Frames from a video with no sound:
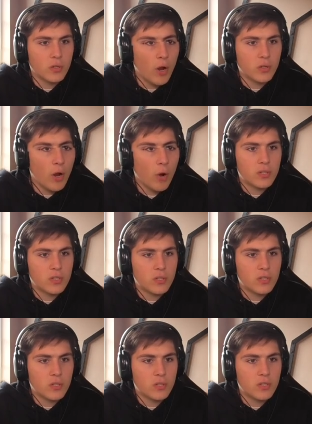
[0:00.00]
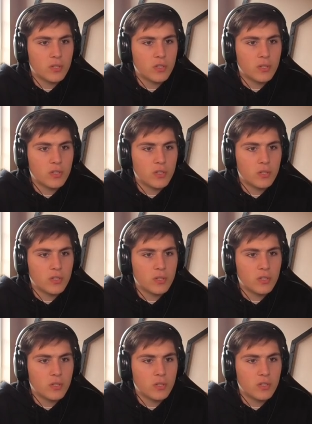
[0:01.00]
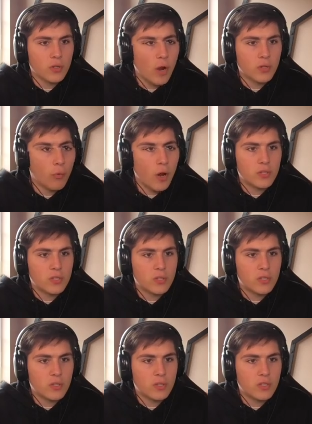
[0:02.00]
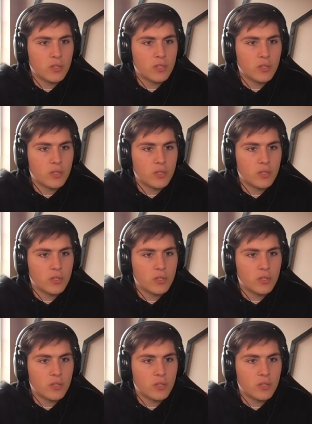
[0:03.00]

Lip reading: (no one is talking)